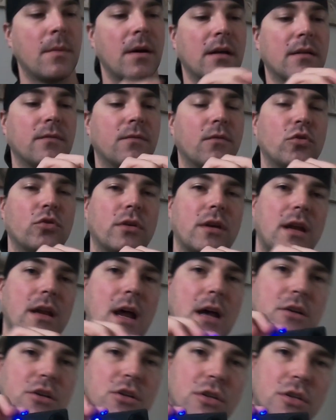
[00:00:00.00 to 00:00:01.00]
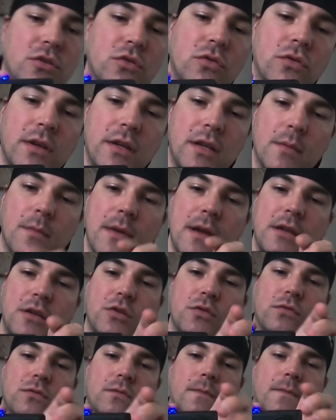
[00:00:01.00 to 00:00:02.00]
But what you can actually do in the
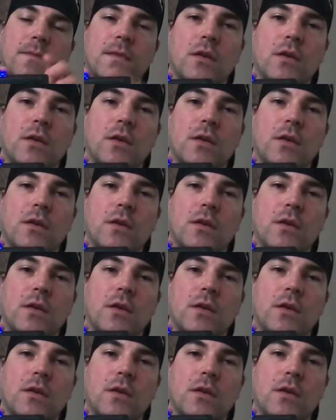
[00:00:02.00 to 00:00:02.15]
menu,